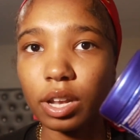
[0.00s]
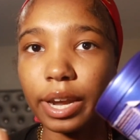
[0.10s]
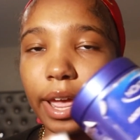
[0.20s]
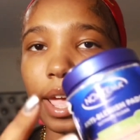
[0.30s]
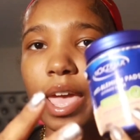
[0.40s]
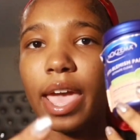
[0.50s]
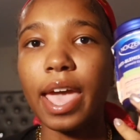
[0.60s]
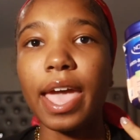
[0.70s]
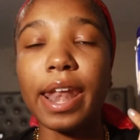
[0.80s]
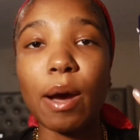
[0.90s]
all of that.
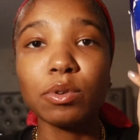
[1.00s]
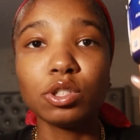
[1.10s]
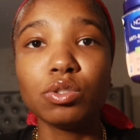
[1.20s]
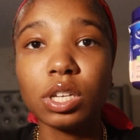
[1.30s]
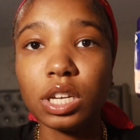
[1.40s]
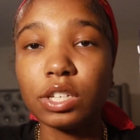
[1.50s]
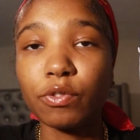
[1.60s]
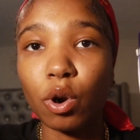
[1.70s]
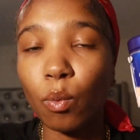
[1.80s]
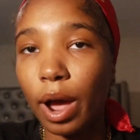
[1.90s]
And I was using these
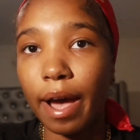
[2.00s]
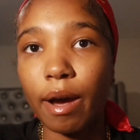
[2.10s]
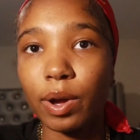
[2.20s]
for a while